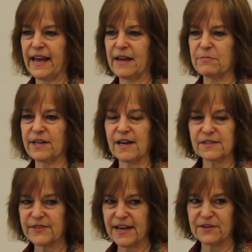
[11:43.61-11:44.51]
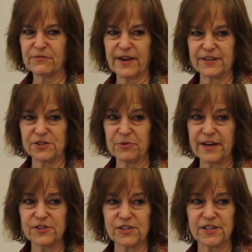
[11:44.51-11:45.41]
and because of that
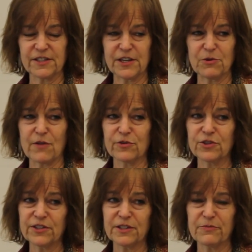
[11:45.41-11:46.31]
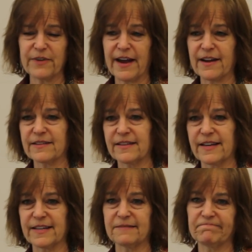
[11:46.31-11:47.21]
infatuation, you overlooked the fact
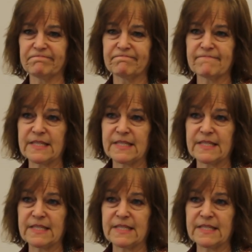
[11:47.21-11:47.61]
that